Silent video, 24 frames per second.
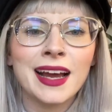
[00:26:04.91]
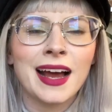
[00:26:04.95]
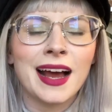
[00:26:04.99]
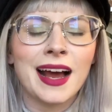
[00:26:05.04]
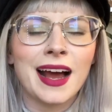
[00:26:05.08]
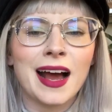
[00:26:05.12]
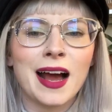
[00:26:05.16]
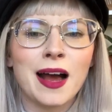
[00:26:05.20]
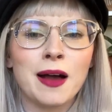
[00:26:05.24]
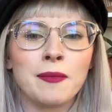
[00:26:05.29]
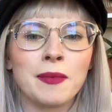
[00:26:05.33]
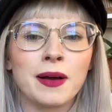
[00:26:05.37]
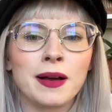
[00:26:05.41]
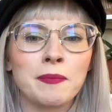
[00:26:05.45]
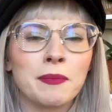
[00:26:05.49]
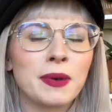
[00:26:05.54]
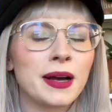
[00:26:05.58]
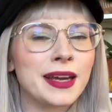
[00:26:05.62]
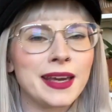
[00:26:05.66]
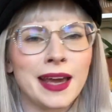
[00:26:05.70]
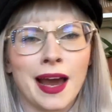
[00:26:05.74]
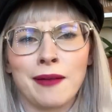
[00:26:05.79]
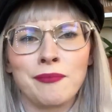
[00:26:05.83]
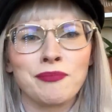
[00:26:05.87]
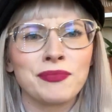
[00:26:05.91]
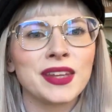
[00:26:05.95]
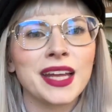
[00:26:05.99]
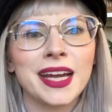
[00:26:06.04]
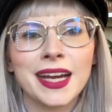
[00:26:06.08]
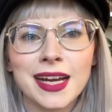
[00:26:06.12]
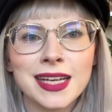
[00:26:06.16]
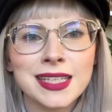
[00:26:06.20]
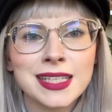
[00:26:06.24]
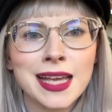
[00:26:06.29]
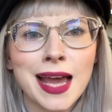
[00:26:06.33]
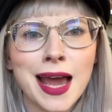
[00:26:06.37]
But yeah, like
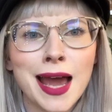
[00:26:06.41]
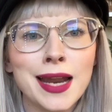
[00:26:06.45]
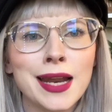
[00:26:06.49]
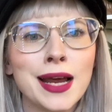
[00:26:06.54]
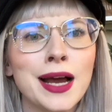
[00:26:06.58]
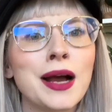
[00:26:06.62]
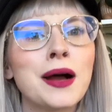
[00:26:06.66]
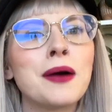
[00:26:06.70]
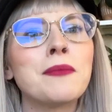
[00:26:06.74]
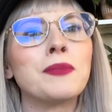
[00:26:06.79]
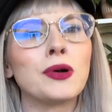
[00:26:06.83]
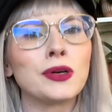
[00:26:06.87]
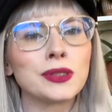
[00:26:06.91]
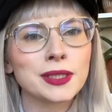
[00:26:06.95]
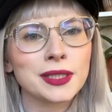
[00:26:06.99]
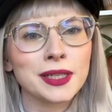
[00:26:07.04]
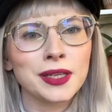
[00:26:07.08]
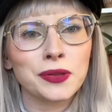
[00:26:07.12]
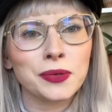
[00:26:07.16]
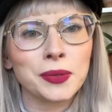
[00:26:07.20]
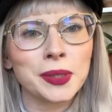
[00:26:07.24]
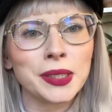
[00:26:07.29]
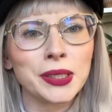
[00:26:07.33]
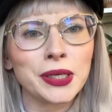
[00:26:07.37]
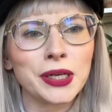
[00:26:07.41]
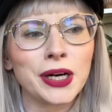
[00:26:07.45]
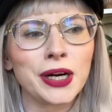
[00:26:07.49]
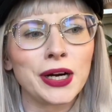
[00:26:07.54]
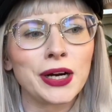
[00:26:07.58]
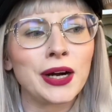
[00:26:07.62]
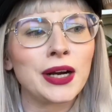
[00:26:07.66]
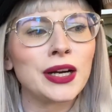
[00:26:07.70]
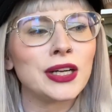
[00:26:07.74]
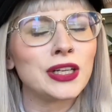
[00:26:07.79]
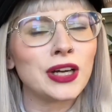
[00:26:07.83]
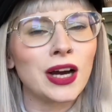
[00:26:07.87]
I said, mostly
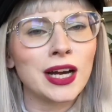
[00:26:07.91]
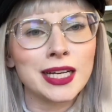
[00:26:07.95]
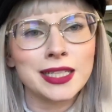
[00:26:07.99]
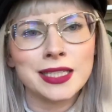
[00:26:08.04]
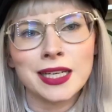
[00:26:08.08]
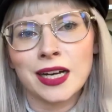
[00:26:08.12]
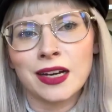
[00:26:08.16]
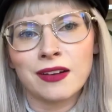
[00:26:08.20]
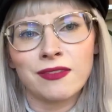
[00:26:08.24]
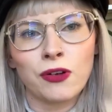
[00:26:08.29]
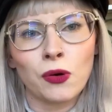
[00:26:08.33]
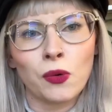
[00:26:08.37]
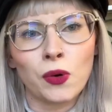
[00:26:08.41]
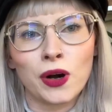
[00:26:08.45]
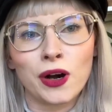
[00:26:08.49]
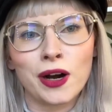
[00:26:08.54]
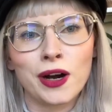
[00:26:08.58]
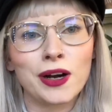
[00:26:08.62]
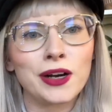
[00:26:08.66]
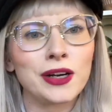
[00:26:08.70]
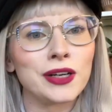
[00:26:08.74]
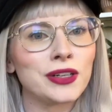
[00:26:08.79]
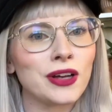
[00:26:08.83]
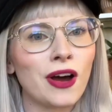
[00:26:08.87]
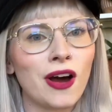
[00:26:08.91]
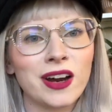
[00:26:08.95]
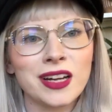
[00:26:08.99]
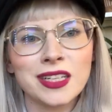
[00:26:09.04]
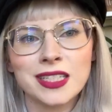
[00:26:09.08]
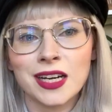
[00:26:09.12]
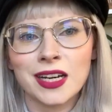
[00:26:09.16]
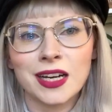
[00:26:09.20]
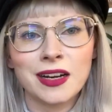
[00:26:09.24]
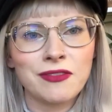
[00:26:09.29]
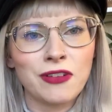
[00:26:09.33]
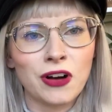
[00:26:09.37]
thriller, not a ton of horror, not a
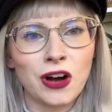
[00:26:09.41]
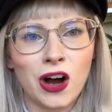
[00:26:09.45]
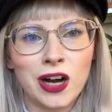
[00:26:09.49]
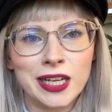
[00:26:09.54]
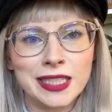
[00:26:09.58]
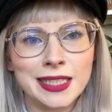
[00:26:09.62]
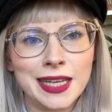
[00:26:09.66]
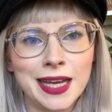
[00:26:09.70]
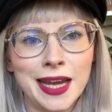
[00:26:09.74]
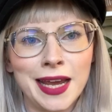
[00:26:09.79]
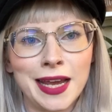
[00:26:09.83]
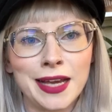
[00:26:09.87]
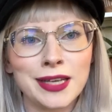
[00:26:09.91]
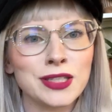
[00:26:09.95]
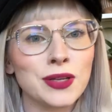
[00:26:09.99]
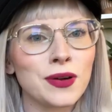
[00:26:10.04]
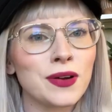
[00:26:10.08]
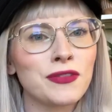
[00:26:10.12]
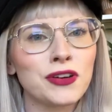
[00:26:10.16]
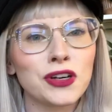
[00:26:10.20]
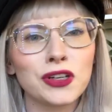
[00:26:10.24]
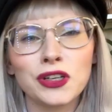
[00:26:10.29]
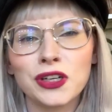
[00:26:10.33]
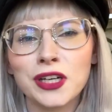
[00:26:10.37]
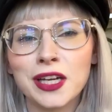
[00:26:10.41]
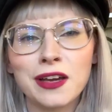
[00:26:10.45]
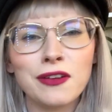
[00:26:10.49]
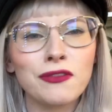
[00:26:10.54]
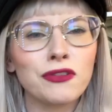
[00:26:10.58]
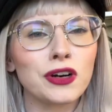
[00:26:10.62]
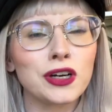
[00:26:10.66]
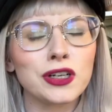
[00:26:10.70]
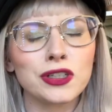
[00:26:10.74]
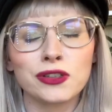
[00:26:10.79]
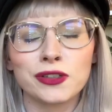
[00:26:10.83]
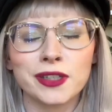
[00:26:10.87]
ton of haunting. So if you're looking
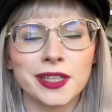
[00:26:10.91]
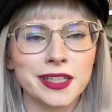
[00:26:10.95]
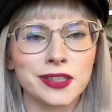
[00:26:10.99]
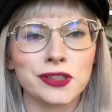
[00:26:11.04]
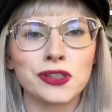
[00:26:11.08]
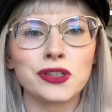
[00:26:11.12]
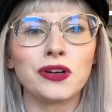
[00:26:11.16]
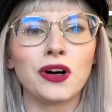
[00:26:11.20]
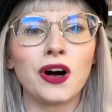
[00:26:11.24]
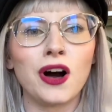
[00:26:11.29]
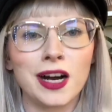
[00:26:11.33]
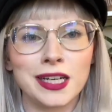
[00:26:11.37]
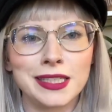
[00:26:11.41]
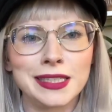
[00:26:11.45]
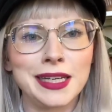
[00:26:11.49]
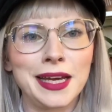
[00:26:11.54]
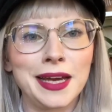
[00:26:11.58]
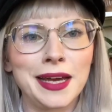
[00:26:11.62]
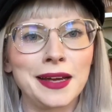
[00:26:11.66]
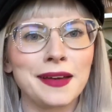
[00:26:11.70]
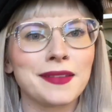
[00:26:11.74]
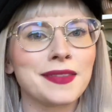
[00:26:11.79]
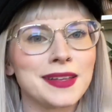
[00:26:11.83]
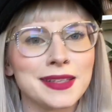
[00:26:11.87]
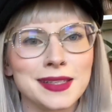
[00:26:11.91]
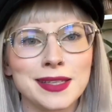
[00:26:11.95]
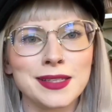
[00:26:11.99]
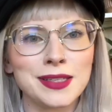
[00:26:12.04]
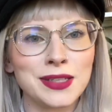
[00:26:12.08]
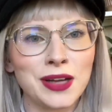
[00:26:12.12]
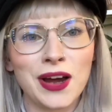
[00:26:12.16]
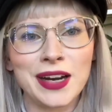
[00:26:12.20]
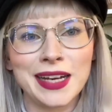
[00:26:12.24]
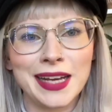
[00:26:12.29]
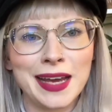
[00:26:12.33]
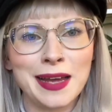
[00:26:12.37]
for a traditional haunting, this is
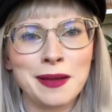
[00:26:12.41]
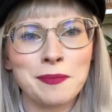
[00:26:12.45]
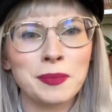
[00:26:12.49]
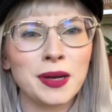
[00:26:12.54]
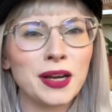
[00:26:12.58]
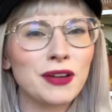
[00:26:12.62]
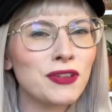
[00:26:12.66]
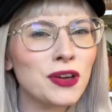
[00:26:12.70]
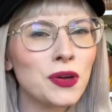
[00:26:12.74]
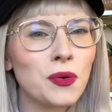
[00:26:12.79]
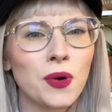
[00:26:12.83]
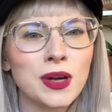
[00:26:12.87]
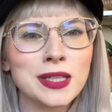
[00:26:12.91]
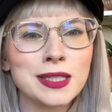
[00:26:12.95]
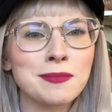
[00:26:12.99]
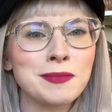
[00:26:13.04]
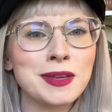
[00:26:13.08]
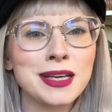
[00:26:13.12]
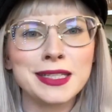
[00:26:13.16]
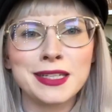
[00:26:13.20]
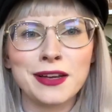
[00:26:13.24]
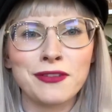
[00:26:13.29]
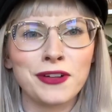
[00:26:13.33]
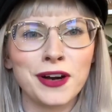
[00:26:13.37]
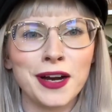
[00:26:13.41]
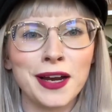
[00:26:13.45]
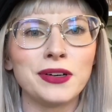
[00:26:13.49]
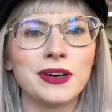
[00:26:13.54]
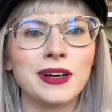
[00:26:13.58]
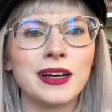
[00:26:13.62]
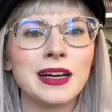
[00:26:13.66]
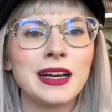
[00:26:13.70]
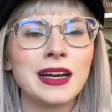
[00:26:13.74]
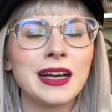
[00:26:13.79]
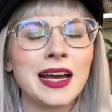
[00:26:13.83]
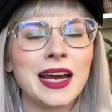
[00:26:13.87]
not it. But if you want something different
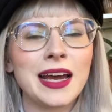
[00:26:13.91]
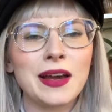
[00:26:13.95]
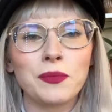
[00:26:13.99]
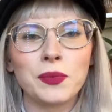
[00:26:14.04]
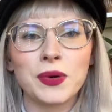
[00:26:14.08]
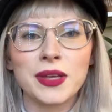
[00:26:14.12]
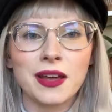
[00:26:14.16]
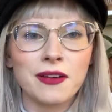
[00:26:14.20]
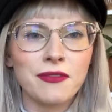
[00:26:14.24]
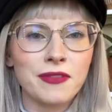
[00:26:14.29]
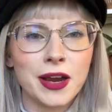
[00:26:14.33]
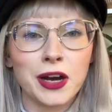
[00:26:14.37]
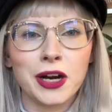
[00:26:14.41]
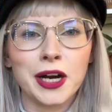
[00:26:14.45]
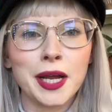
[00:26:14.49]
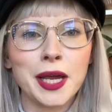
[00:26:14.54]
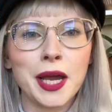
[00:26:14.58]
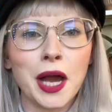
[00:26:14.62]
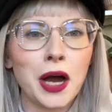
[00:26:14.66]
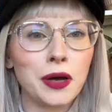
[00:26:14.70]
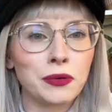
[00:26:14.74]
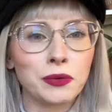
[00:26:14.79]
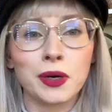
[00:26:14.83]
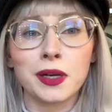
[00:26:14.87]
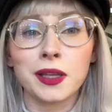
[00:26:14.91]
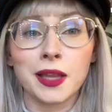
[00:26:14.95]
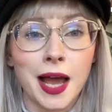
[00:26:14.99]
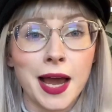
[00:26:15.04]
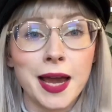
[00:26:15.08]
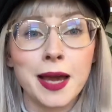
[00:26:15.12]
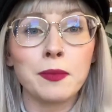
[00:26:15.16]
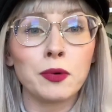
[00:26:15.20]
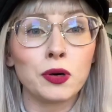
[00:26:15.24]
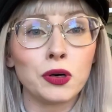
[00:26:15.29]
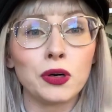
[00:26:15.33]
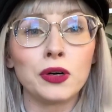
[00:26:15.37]
with a very
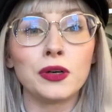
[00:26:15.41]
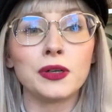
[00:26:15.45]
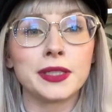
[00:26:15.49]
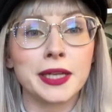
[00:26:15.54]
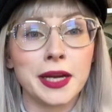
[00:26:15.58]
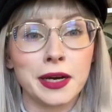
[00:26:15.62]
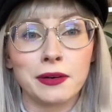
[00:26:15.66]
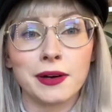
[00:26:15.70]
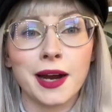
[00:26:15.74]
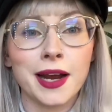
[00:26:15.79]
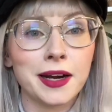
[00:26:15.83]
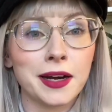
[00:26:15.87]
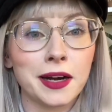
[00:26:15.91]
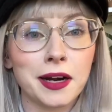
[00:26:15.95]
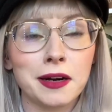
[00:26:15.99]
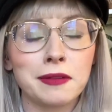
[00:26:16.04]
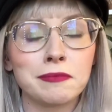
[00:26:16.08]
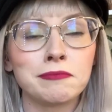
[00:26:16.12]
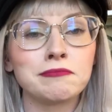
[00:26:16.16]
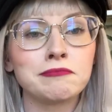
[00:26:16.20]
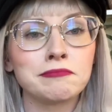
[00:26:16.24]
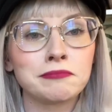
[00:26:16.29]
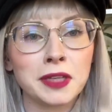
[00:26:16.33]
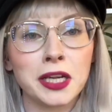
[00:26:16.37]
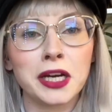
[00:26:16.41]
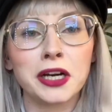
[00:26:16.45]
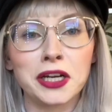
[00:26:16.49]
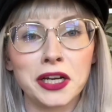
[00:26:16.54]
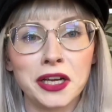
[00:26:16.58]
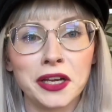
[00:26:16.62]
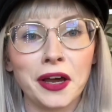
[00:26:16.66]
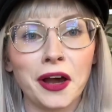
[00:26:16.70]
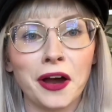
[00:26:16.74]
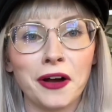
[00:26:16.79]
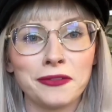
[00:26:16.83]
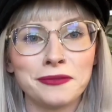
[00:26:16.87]
unreliable narrator, here
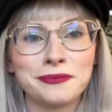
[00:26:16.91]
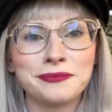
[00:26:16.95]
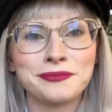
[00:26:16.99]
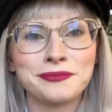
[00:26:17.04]
you go.